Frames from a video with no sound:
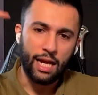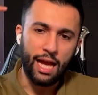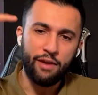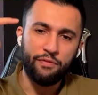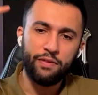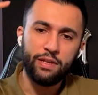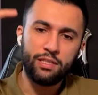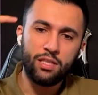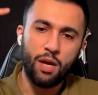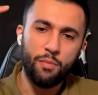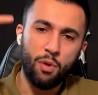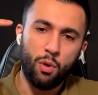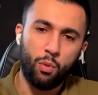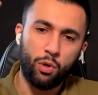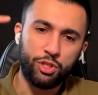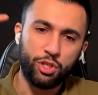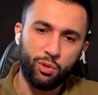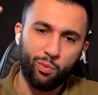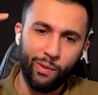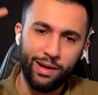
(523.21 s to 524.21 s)
Every time I
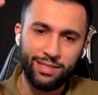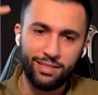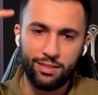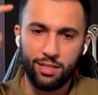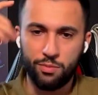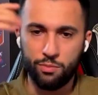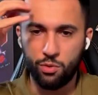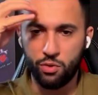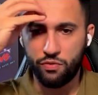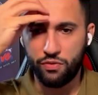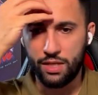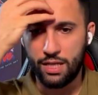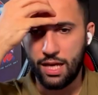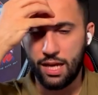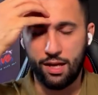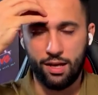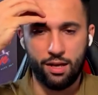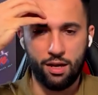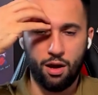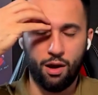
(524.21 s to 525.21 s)
watch a western movie,
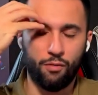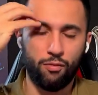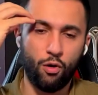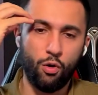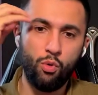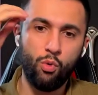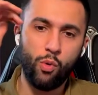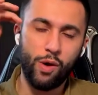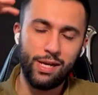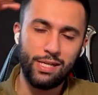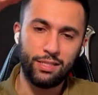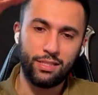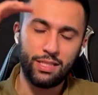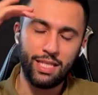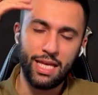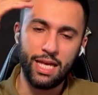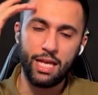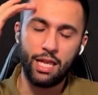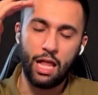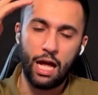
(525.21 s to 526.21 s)
yeah, I've always
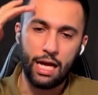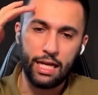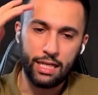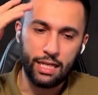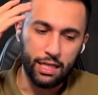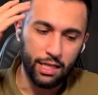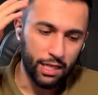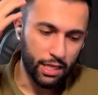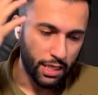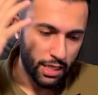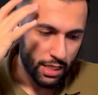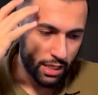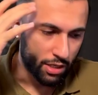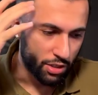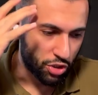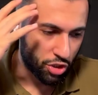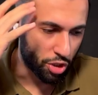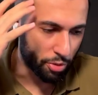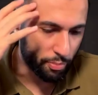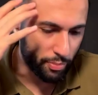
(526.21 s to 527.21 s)
like,
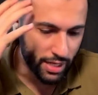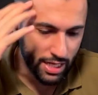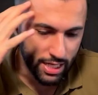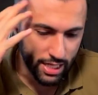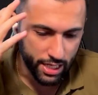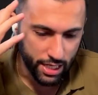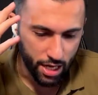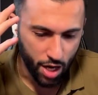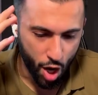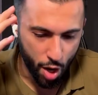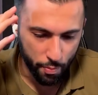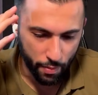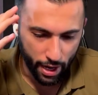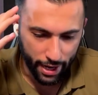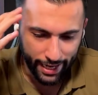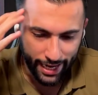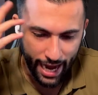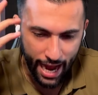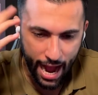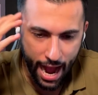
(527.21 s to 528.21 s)
to me, I'm
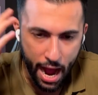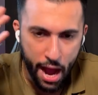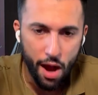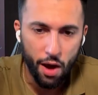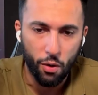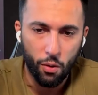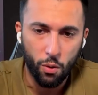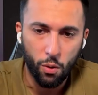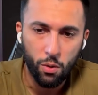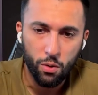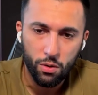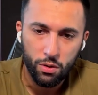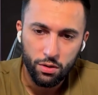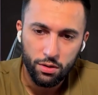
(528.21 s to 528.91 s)
like, how